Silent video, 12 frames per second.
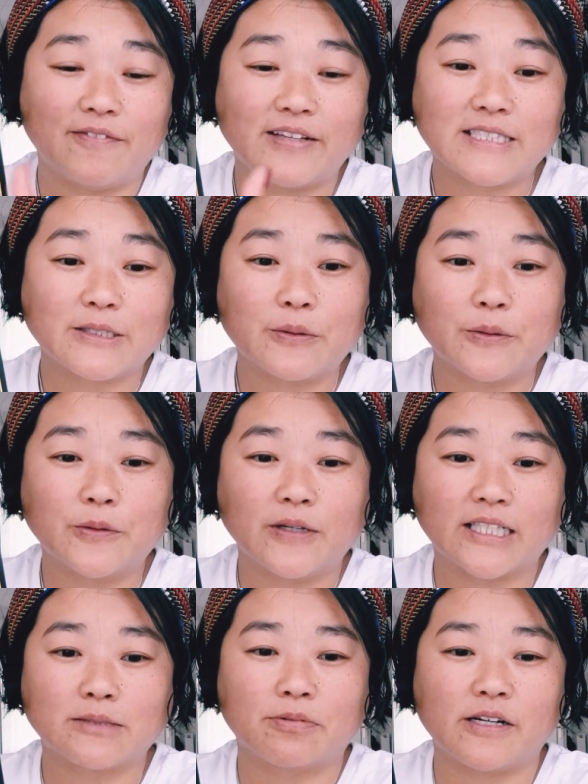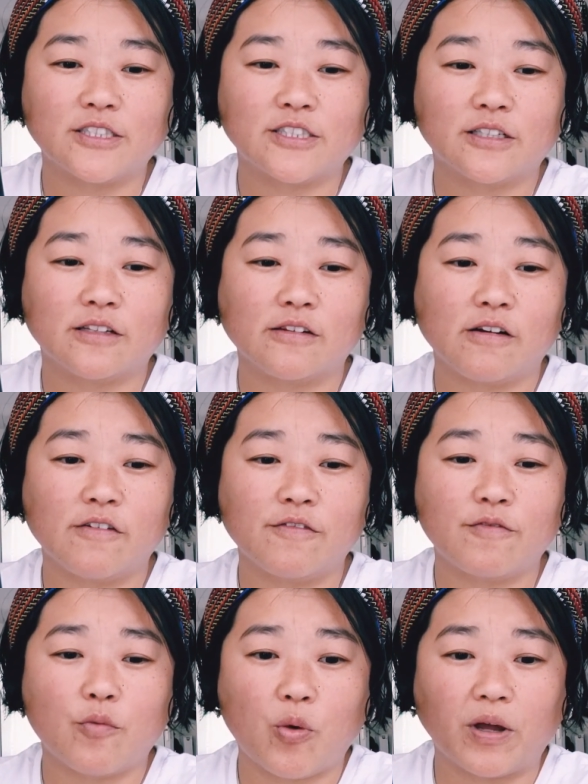physical expression
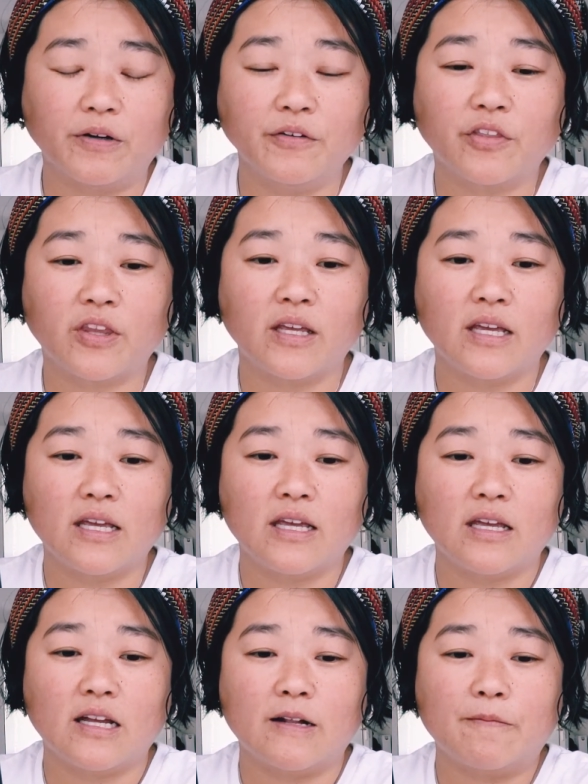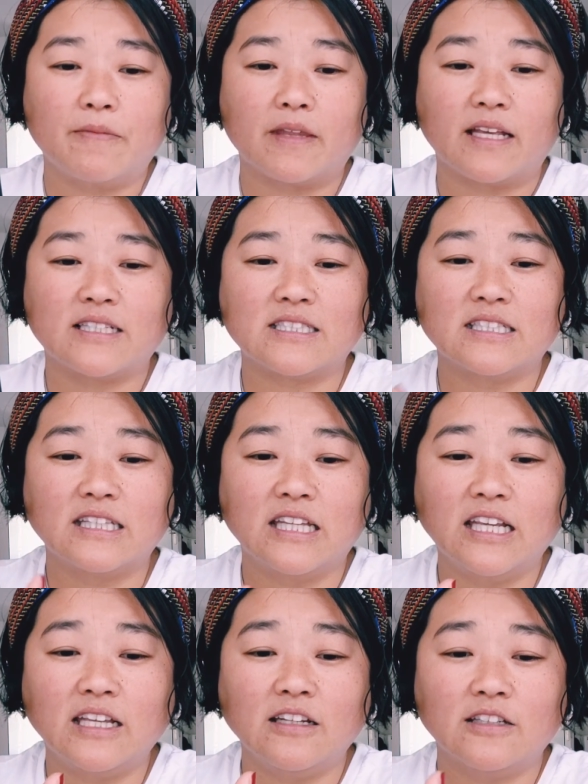of wealth is
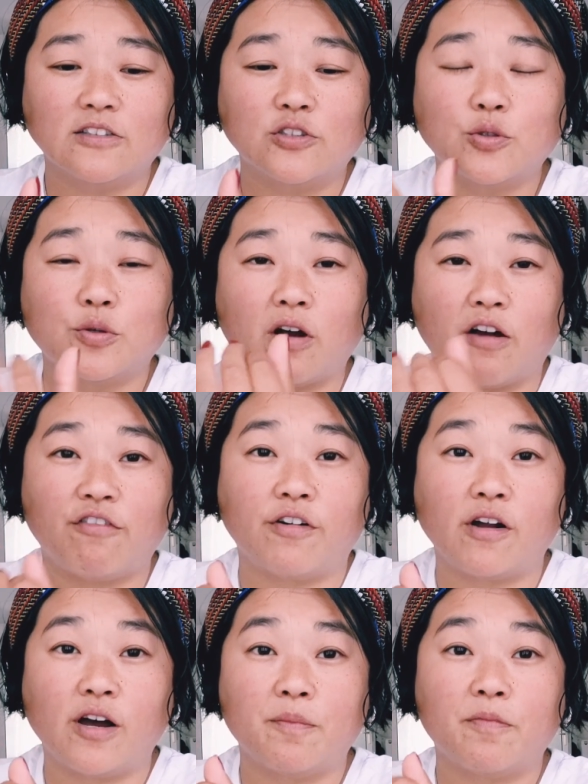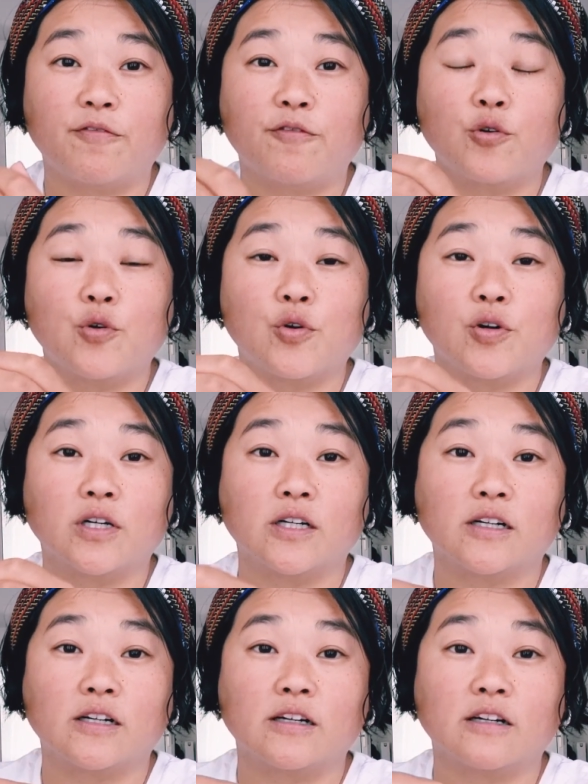needed to cover up
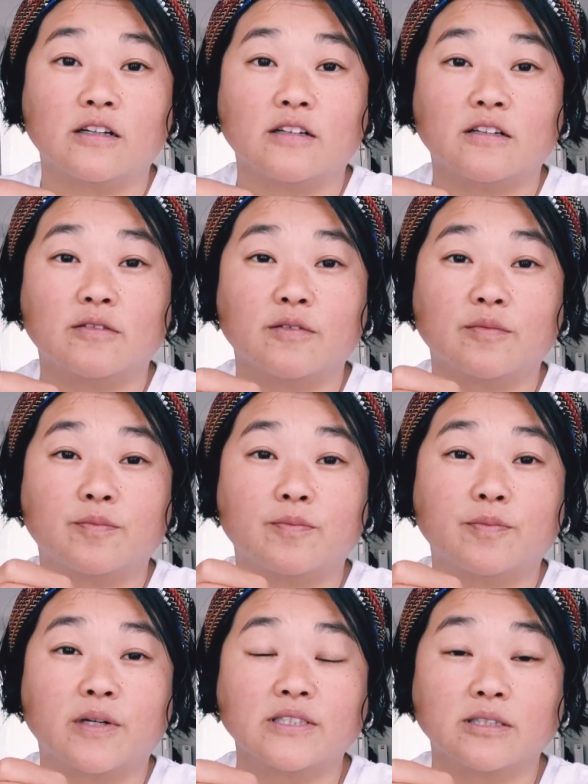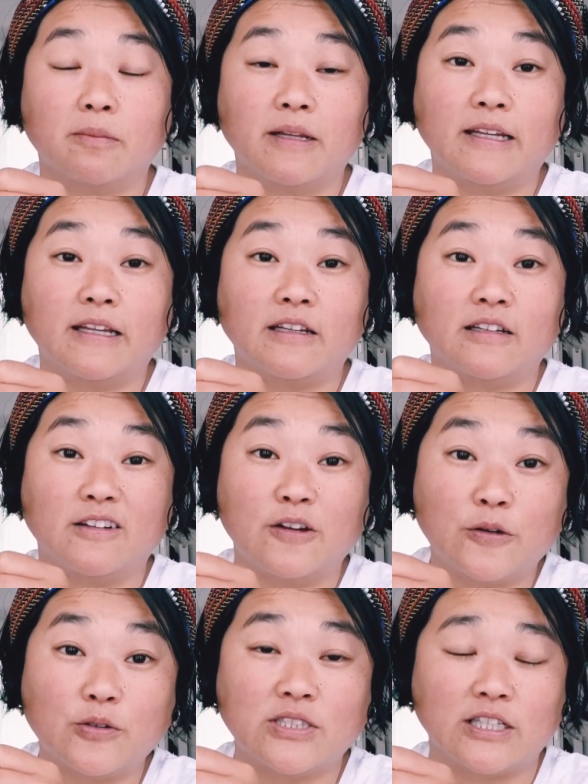for possibly a
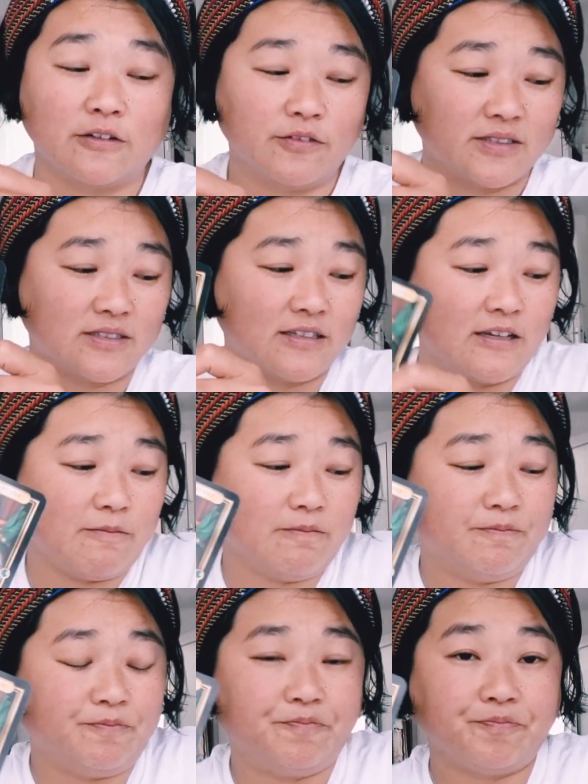low self-esteem.